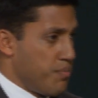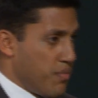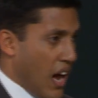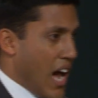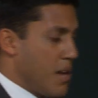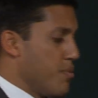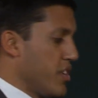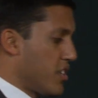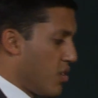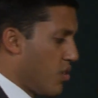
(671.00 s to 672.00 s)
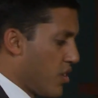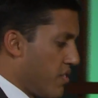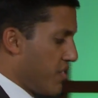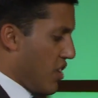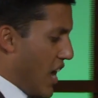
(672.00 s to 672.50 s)
hybrid corn
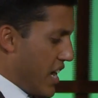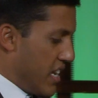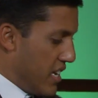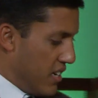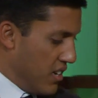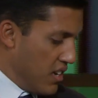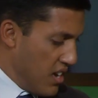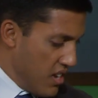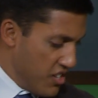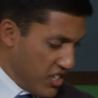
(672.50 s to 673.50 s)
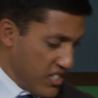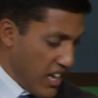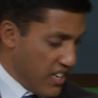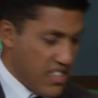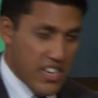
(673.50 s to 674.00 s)
variety just
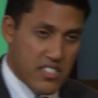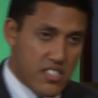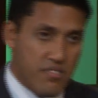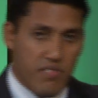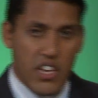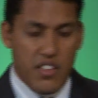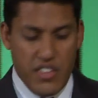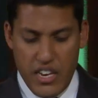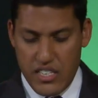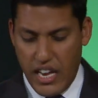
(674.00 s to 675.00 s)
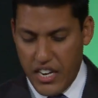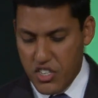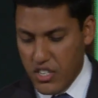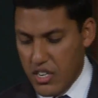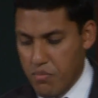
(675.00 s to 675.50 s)
like this that is
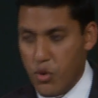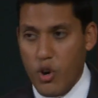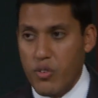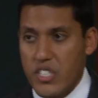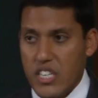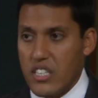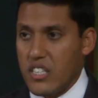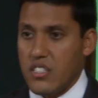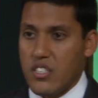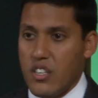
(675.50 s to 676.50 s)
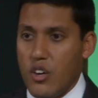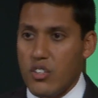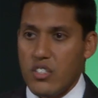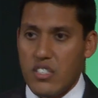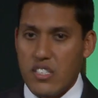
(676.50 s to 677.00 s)
actually more resilient to
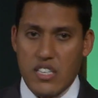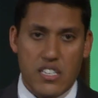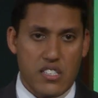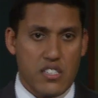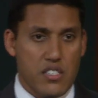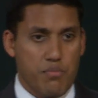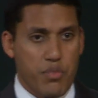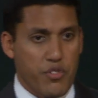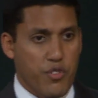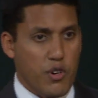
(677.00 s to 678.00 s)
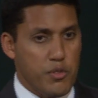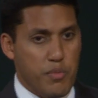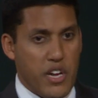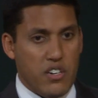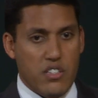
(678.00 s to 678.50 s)
local diseases, performs
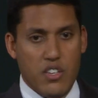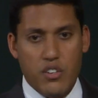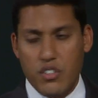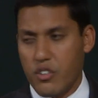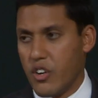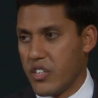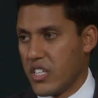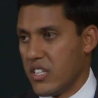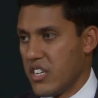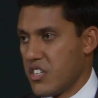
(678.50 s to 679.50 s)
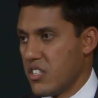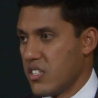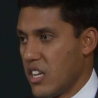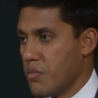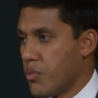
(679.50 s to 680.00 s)
better in local growing conditions,
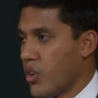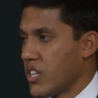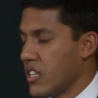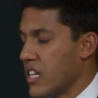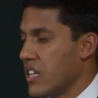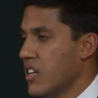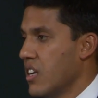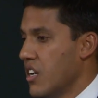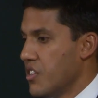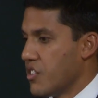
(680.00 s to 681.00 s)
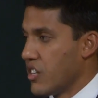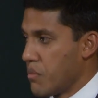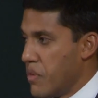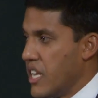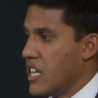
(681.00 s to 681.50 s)
and importantly, during
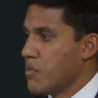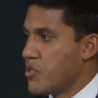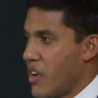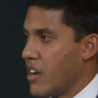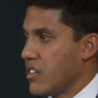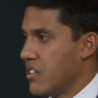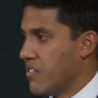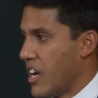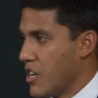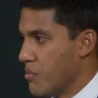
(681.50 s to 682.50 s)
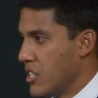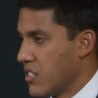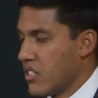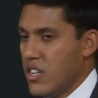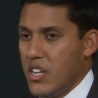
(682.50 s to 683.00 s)
medium drought
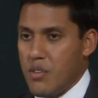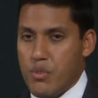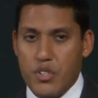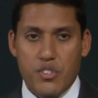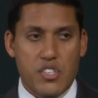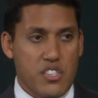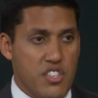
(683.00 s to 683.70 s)
environments, produces